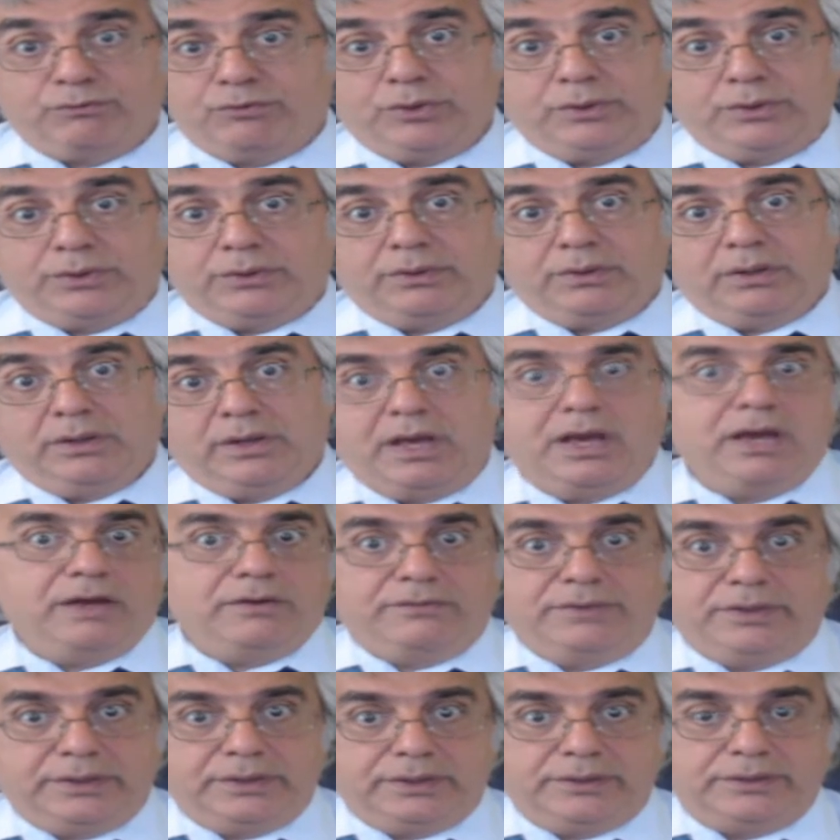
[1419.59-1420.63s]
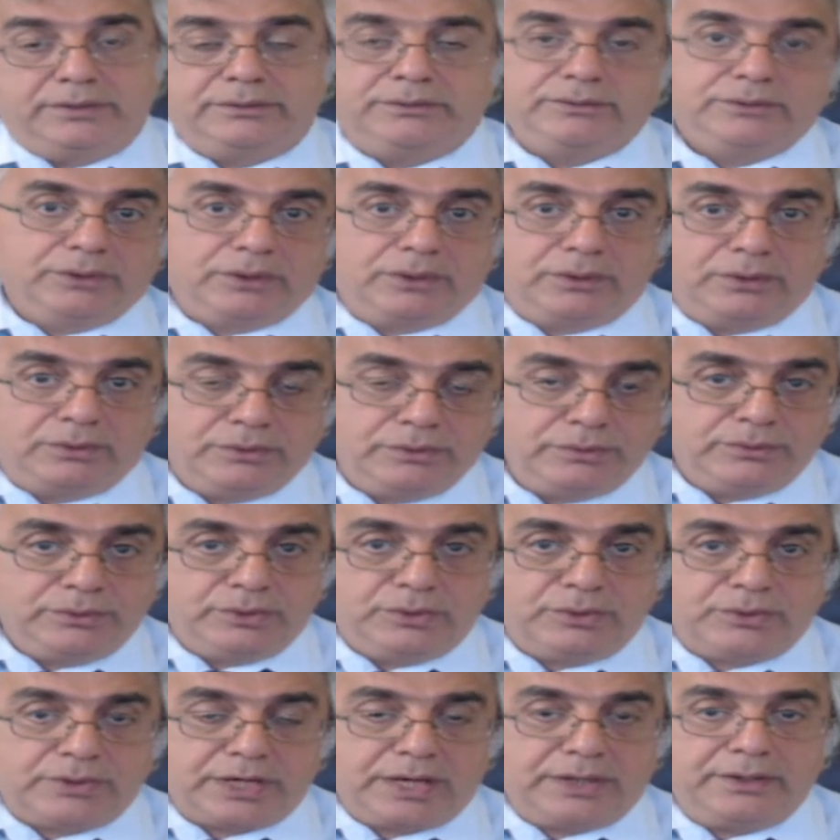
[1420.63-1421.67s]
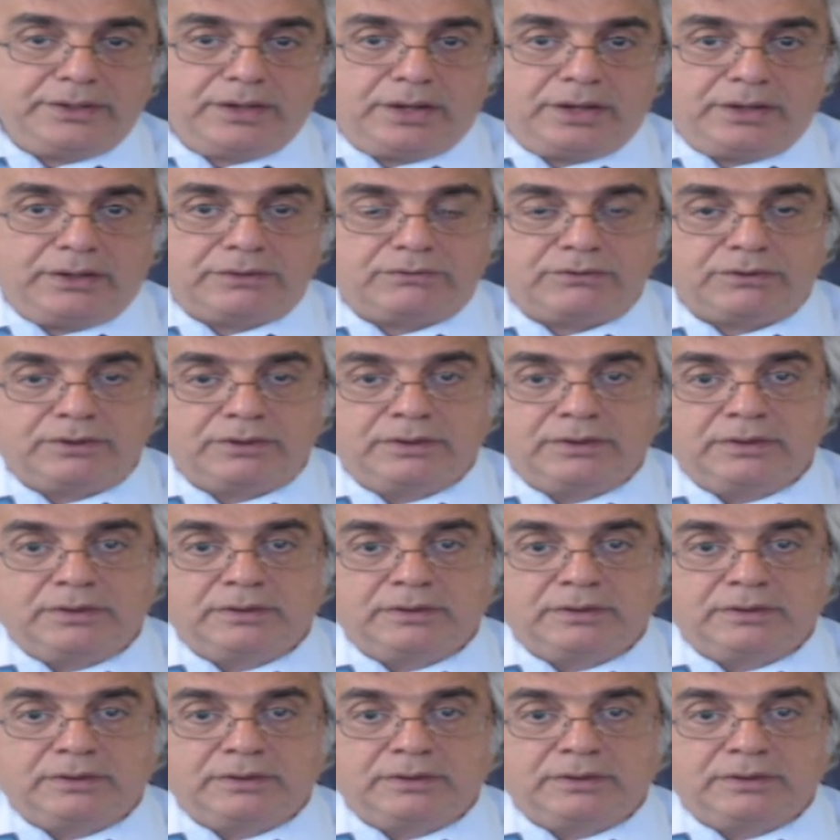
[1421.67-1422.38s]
forever. No, you cannot.